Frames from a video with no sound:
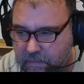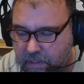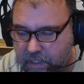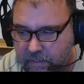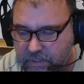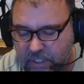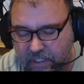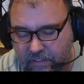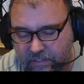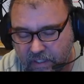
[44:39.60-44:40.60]
left. So he
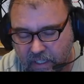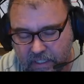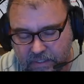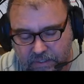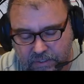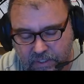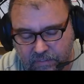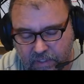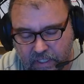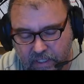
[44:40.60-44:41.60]
left lines and
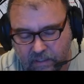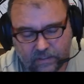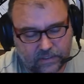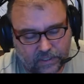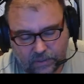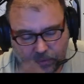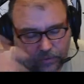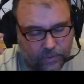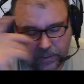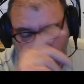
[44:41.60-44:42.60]
stuff lying all, going
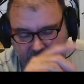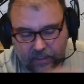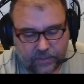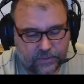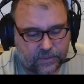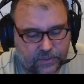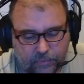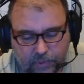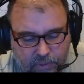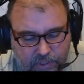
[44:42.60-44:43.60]
around the house, and
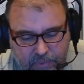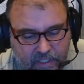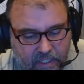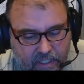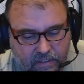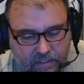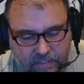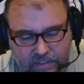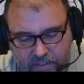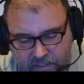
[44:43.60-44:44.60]
somebody wants me to hide all of it.